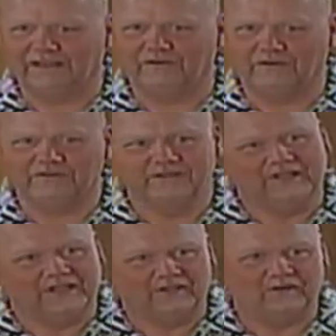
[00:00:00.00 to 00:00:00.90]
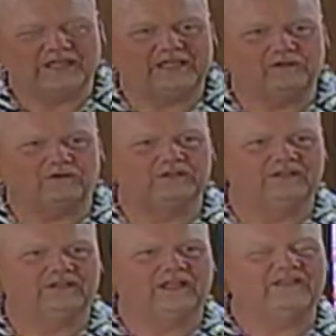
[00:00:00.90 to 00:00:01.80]
go, okay, Lord
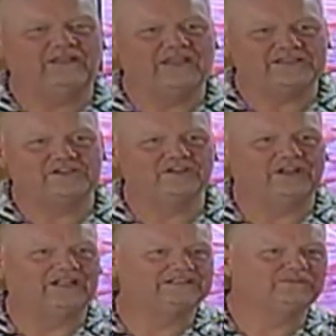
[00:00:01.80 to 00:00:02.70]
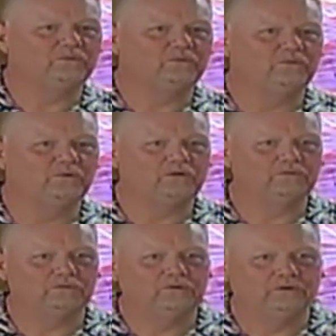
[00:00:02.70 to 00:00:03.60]
that's good. I, well,
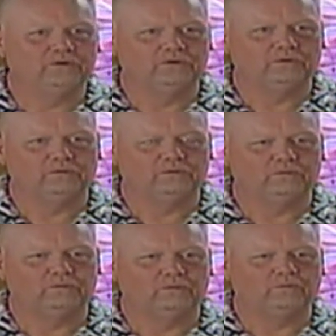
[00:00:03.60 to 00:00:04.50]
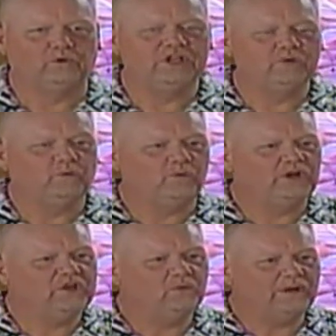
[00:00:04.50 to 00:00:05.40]
what do you want? What do
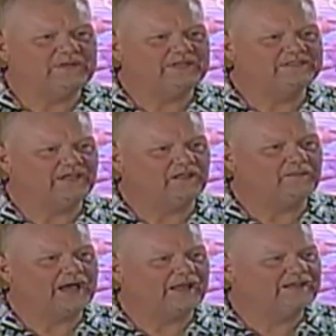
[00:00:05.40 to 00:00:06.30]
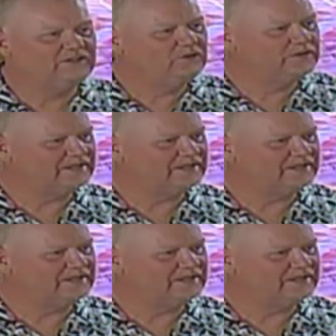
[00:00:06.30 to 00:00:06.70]
you want me to tell him how to do this?